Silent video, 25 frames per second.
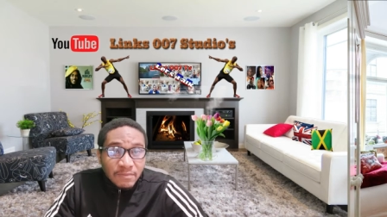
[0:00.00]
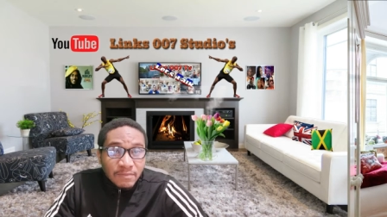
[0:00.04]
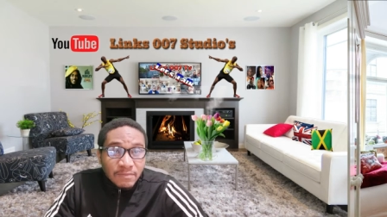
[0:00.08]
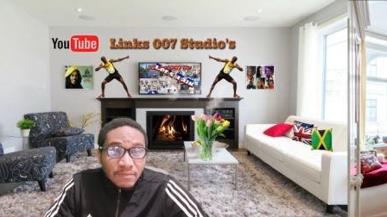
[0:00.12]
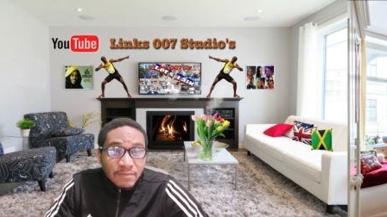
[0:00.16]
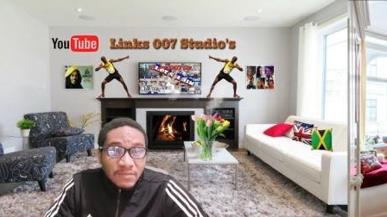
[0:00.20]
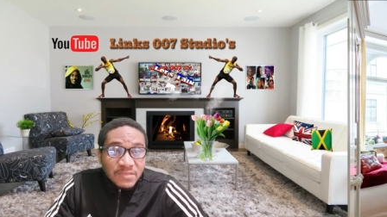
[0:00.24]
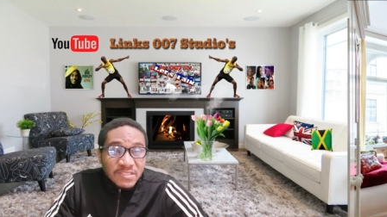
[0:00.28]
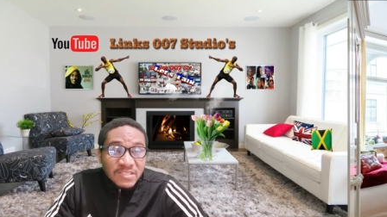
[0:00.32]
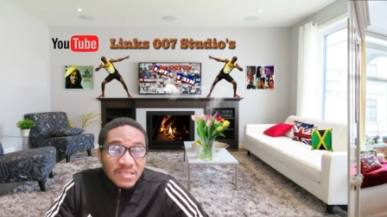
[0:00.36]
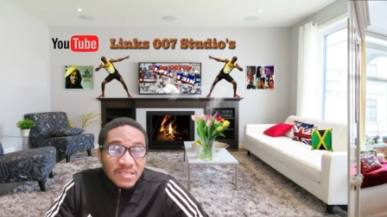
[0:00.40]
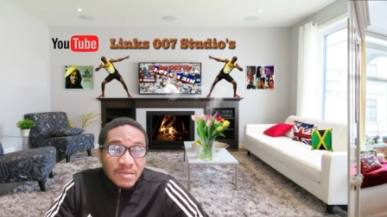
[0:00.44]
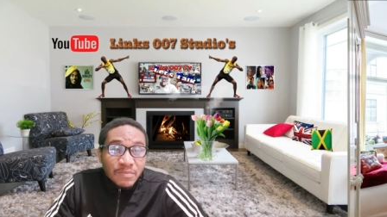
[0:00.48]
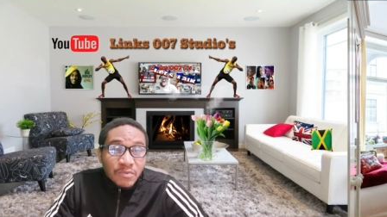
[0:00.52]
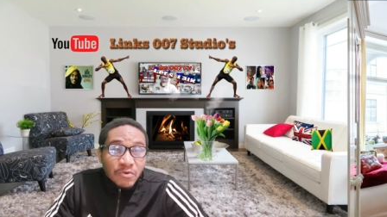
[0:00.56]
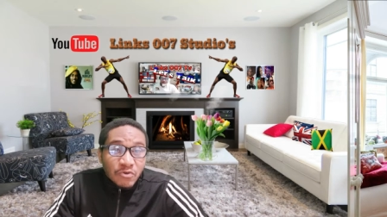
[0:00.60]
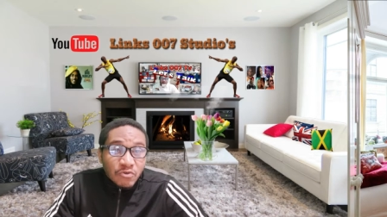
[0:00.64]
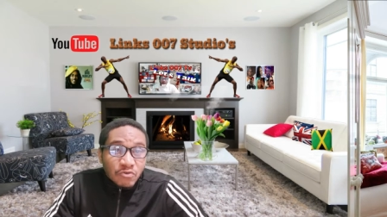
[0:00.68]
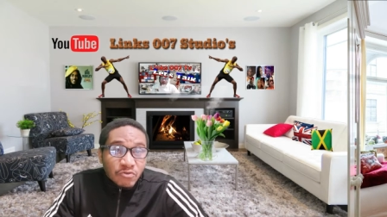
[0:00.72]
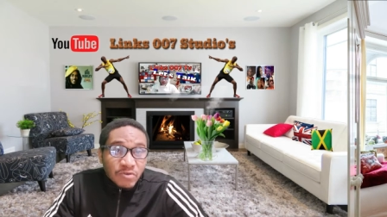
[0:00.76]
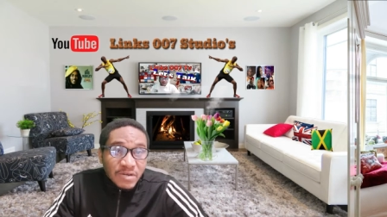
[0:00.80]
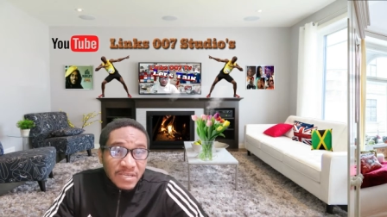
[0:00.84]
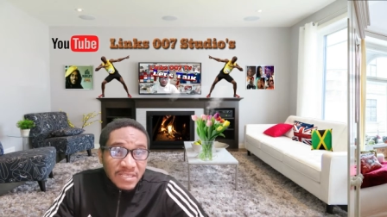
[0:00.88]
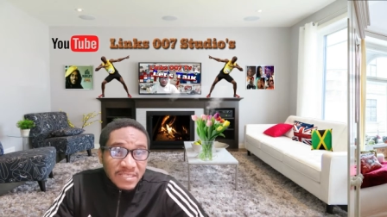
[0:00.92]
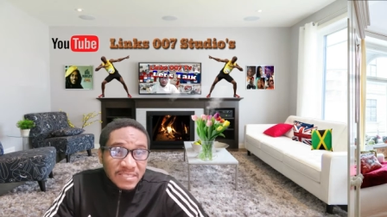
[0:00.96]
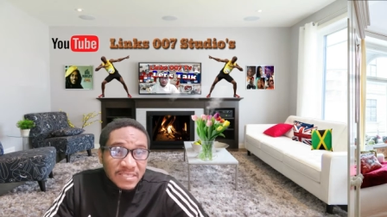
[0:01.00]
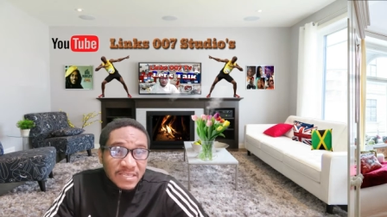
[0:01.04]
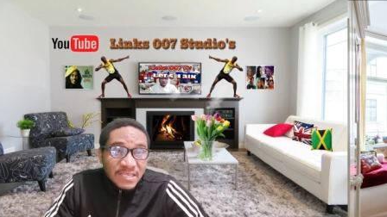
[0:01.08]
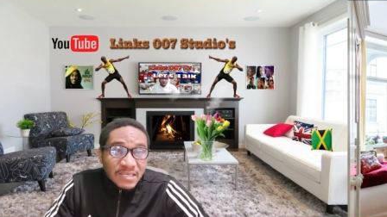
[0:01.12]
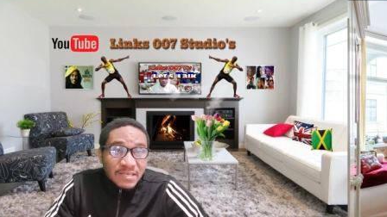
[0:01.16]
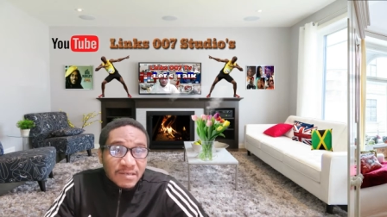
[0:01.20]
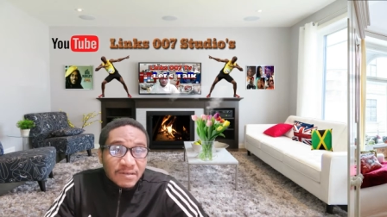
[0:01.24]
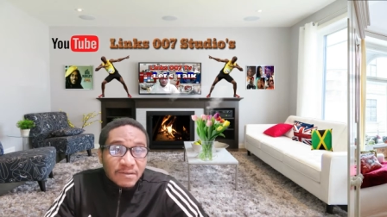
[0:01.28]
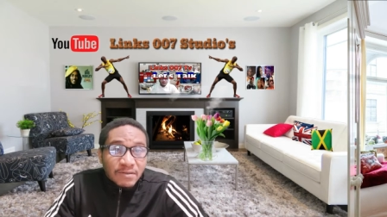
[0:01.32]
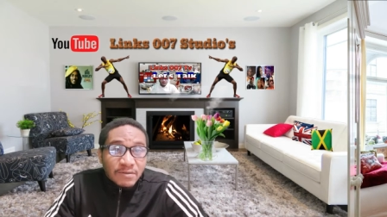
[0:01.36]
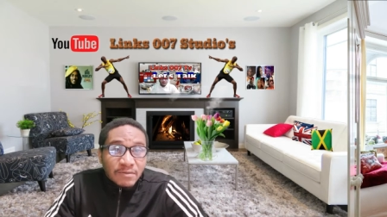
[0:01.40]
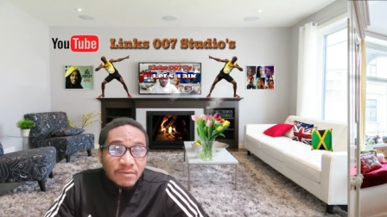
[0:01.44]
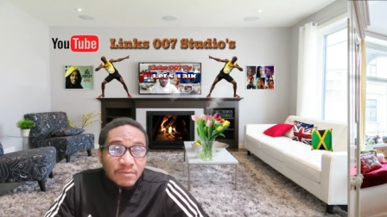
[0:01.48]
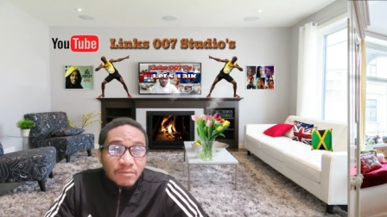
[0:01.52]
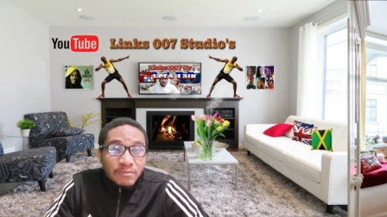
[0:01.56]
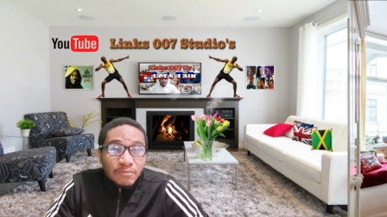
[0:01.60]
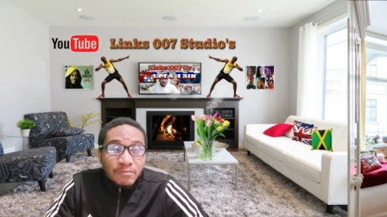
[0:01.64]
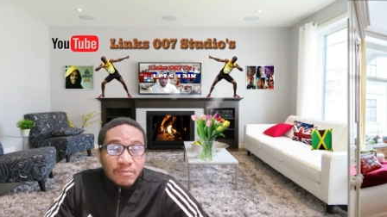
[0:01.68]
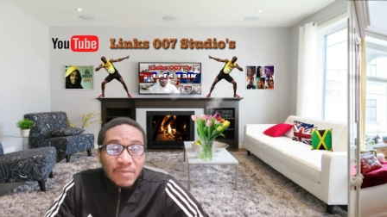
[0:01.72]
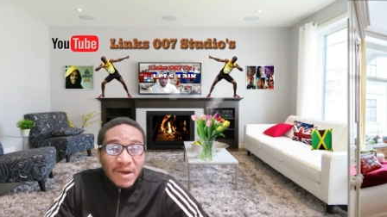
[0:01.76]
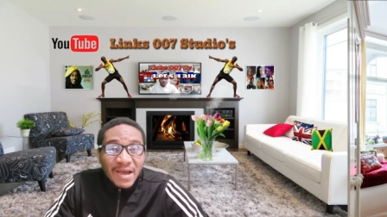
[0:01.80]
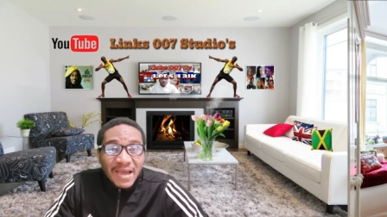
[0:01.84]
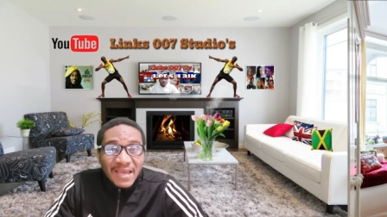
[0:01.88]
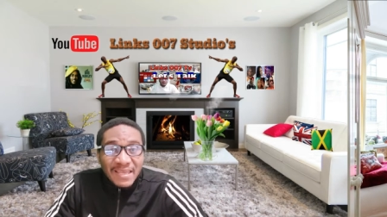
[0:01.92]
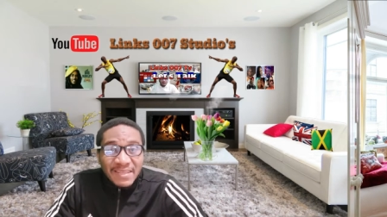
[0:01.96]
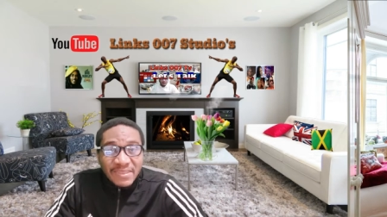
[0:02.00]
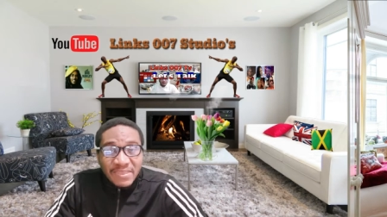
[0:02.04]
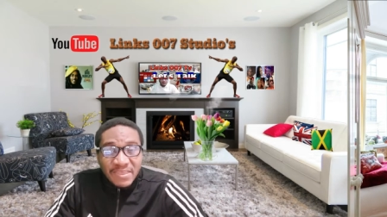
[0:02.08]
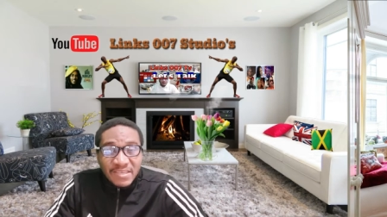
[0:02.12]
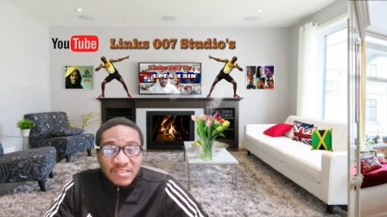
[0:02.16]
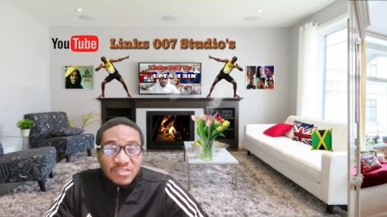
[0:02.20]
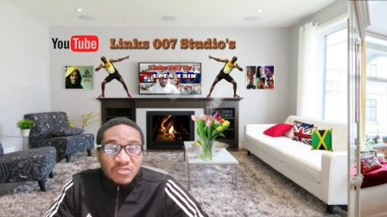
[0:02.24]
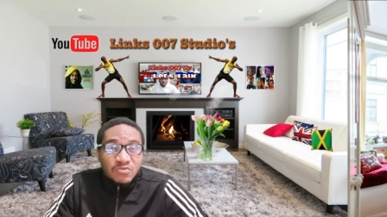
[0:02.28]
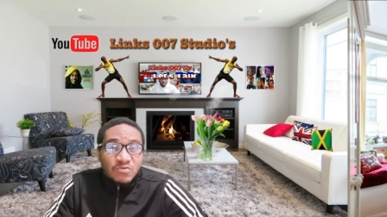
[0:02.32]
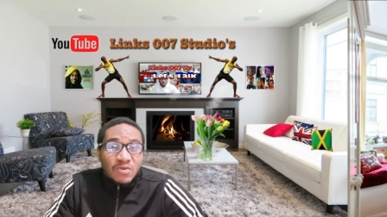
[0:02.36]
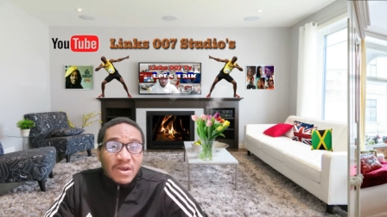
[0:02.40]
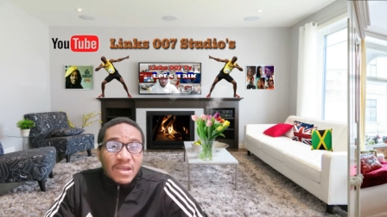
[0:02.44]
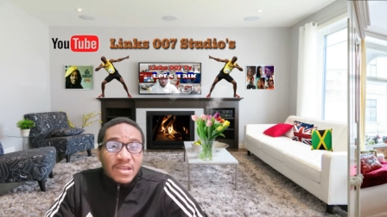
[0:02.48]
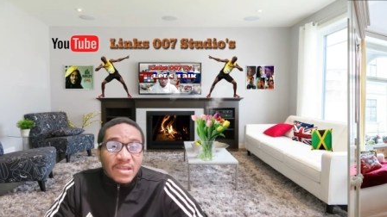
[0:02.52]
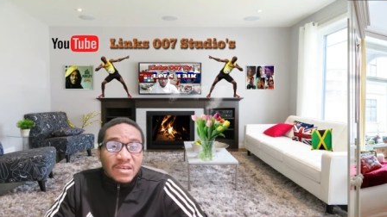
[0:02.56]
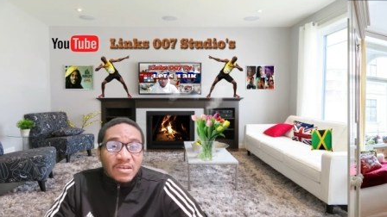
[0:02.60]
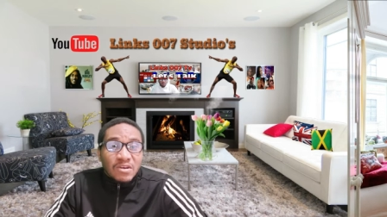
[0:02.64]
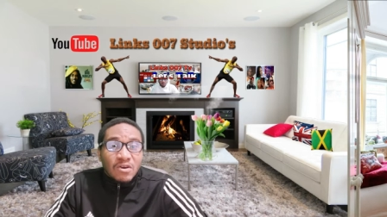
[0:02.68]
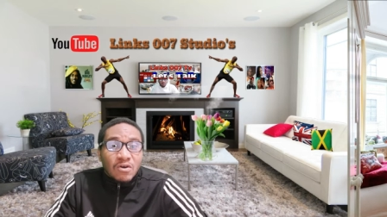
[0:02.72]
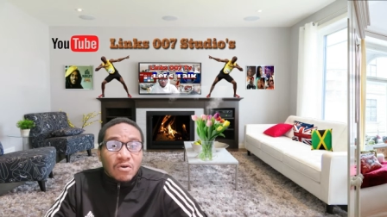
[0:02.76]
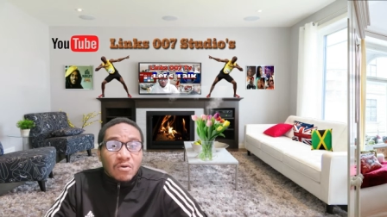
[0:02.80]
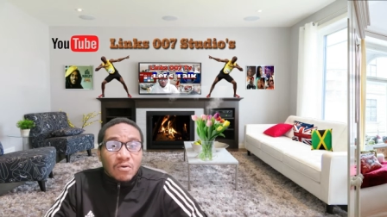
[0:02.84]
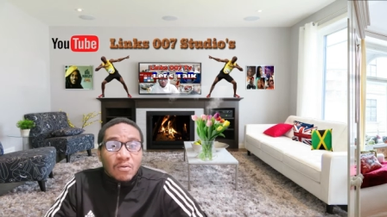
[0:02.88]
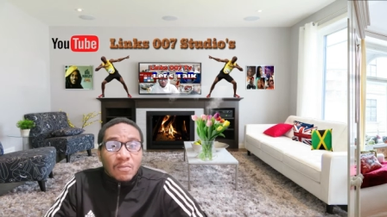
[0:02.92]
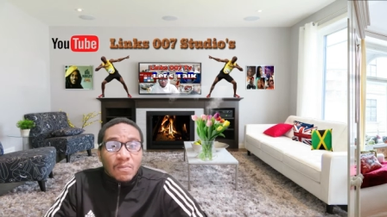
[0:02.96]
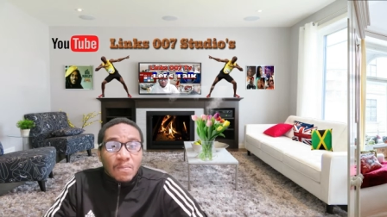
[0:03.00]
separated by this right now.